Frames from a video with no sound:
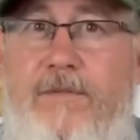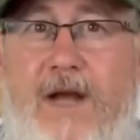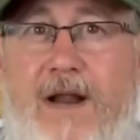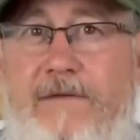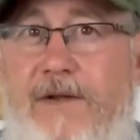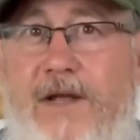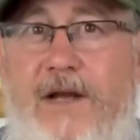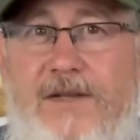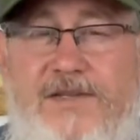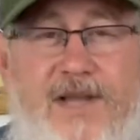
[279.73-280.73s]
kind of
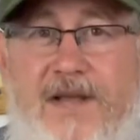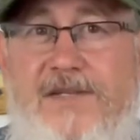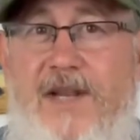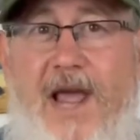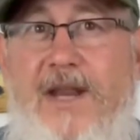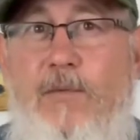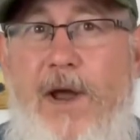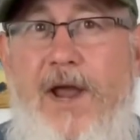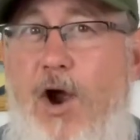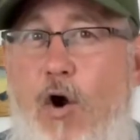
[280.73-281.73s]
assessing
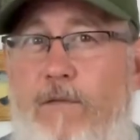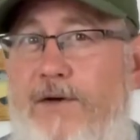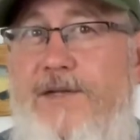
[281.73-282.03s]
anyway over